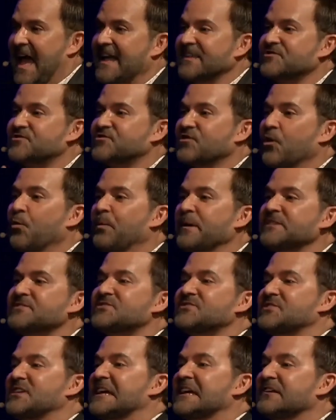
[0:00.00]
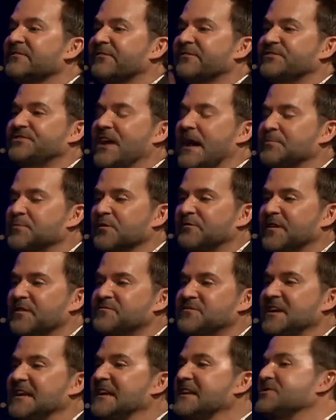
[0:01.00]
And so we see in chapter
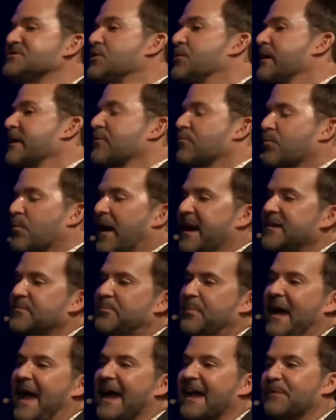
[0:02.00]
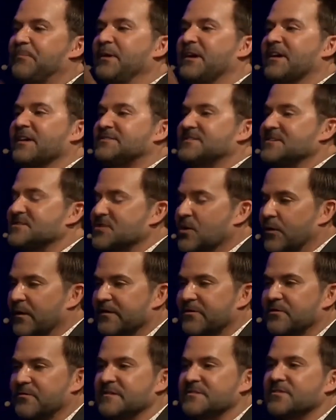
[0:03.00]
15, he's going right back because he's
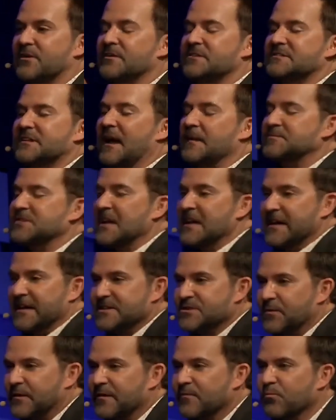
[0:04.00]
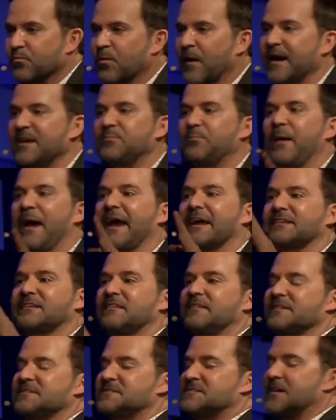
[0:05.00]
going through these hard times. He's going right back
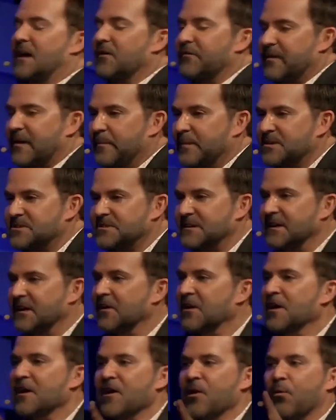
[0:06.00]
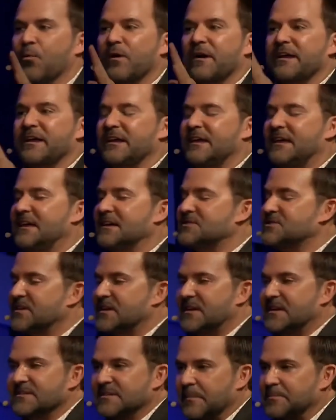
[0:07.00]
to this self image deal where he's,
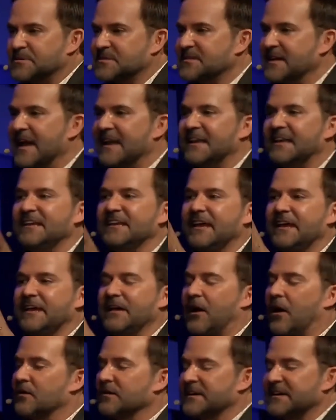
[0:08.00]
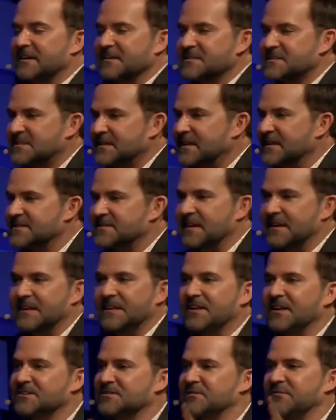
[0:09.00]
he's upset. He, he, all he can see is that
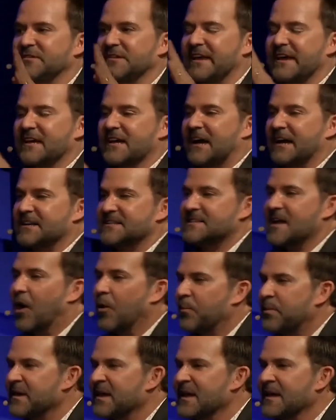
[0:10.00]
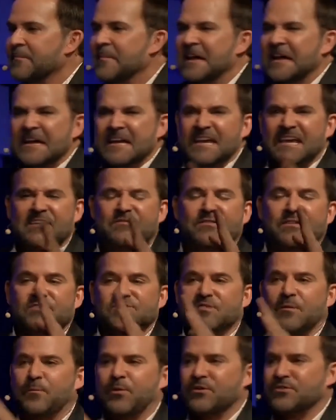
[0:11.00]
he doesn't feel like God is helping him. He
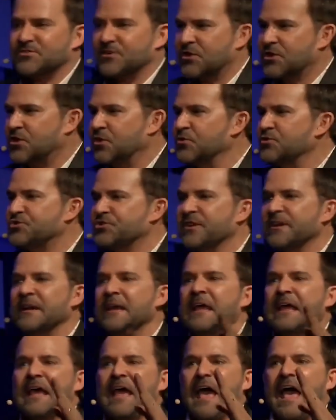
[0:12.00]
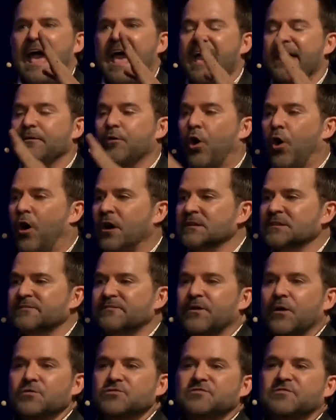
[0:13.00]
feels the persecution. And all
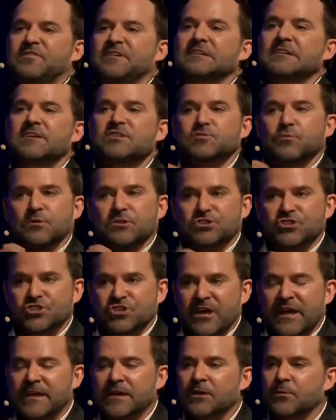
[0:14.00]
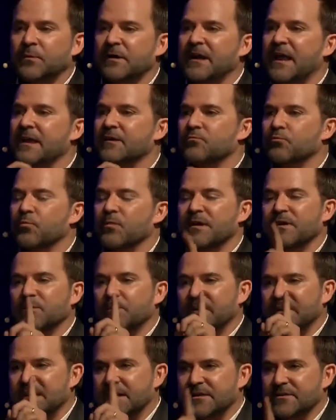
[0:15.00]
of those feelings were genuine and real.
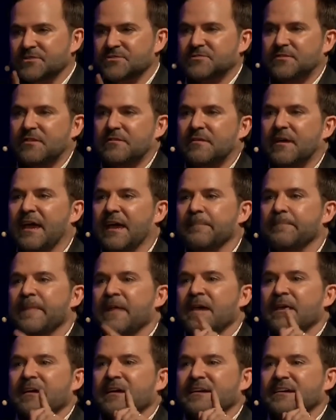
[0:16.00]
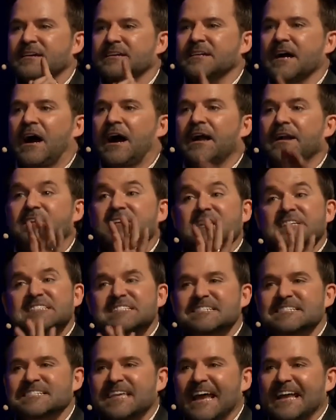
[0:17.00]
But here's the thing God
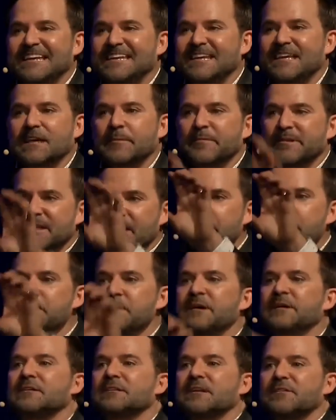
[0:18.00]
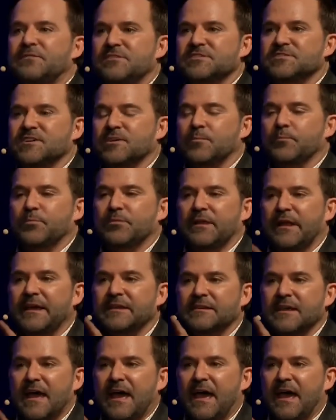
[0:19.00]
said to him in the middle of his
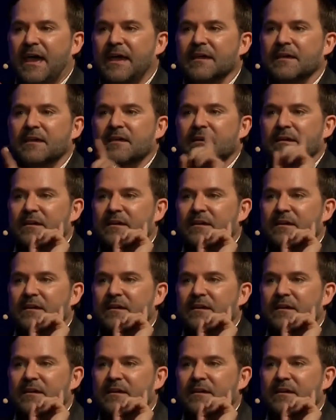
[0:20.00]
complaint, Hey,